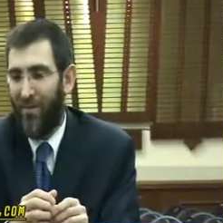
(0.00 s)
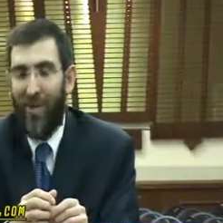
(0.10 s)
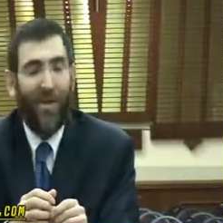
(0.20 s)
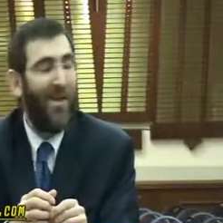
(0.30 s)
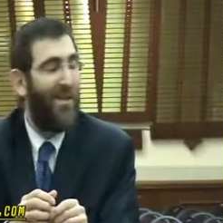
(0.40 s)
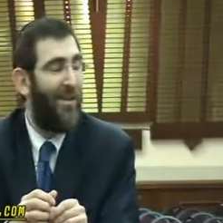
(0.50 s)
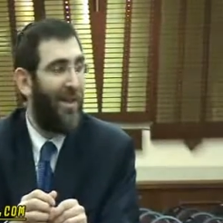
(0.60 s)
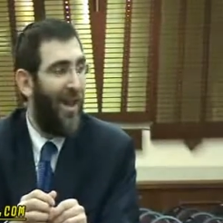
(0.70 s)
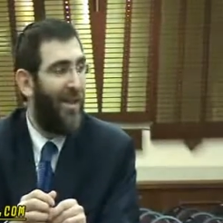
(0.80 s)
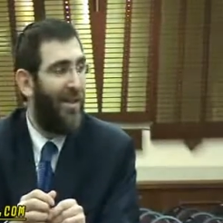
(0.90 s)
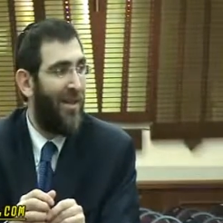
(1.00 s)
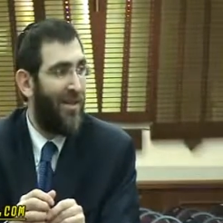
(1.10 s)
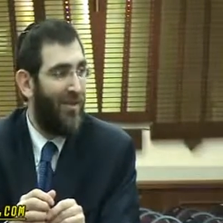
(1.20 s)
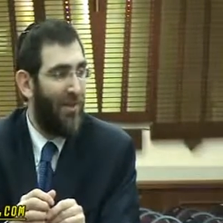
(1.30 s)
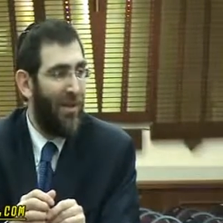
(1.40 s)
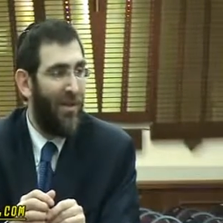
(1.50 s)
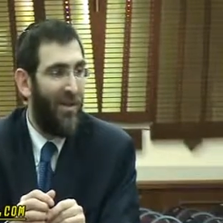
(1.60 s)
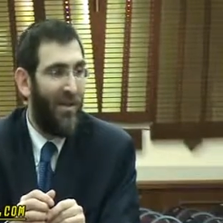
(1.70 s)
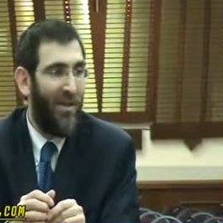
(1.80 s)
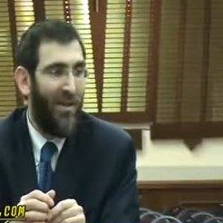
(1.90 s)
we're not connected to God as deeply.
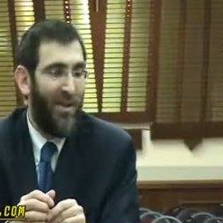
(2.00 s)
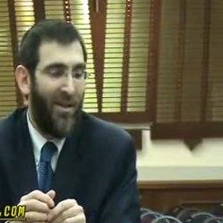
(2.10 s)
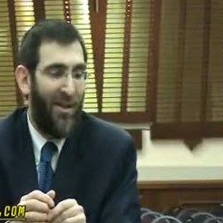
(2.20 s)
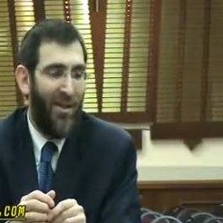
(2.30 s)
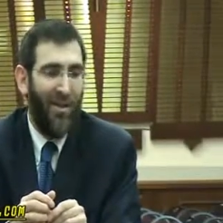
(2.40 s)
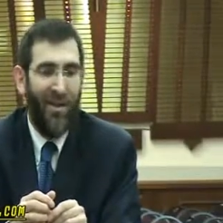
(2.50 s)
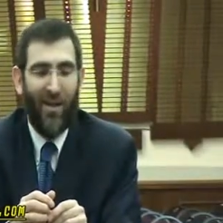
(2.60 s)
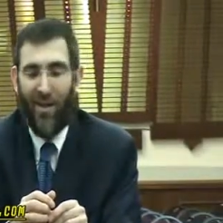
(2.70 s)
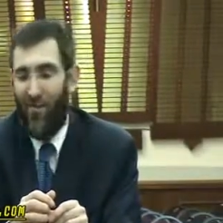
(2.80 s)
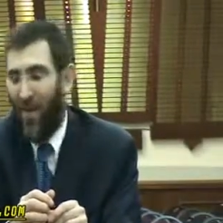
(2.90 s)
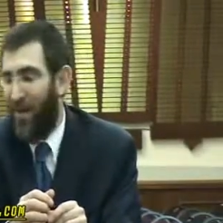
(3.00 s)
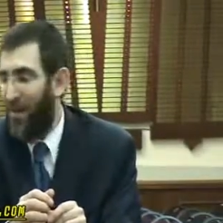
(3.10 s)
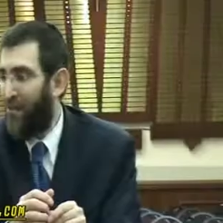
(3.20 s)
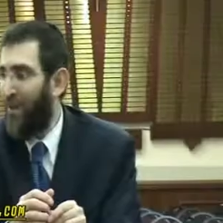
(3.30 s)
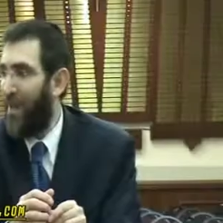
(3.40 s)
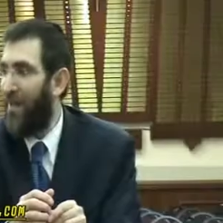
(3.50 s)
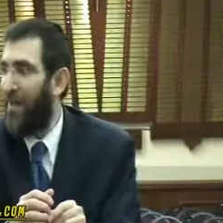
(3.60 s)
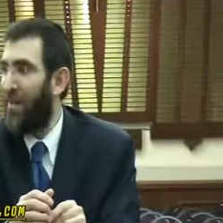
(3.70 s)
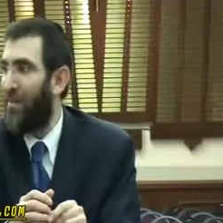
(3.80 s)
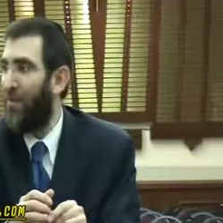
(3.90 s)
And the reality is we're not
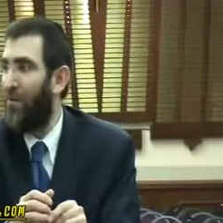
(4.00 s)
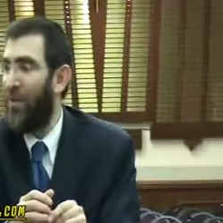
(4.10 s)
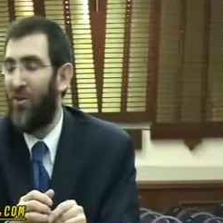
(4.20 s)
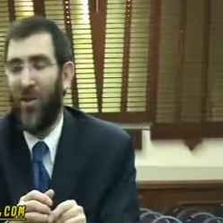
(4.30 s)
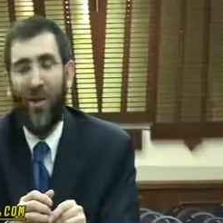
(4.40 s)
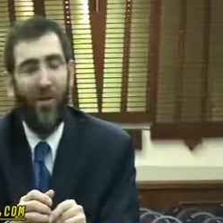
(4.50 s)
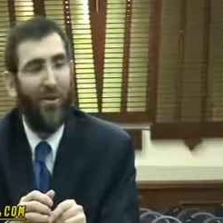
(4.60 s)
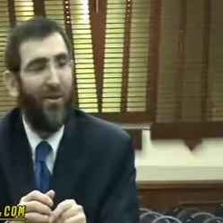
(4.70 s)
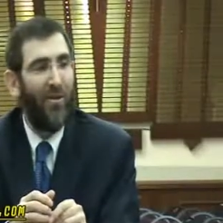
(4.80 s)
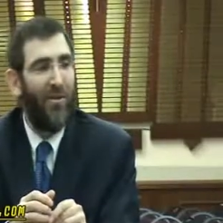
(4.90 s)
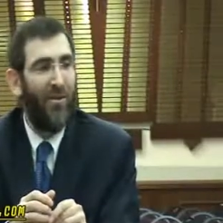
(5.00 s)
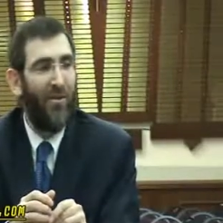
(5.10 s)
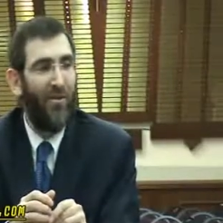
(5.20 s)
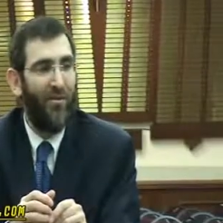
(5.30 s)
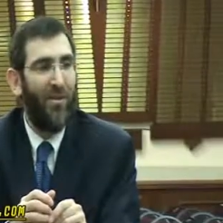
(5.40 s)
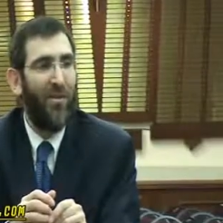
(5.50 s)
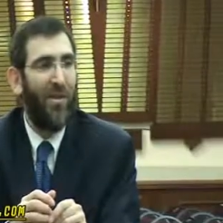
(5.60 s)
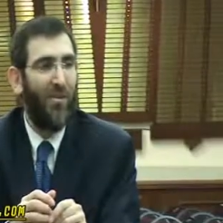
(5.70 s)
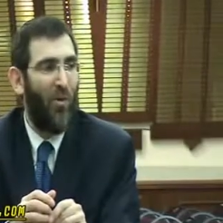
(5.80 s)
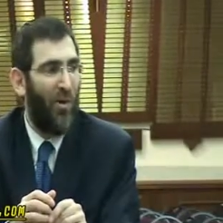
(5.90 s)
connected to each other
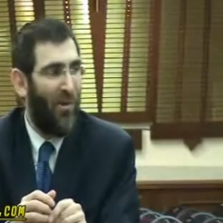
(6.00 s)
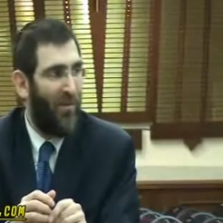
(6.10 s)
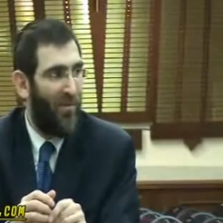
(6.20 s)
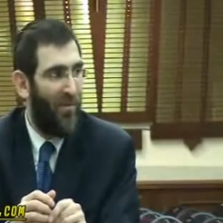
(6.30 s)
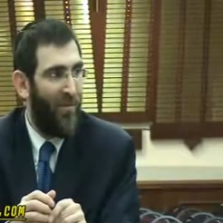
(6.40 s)
fully as well.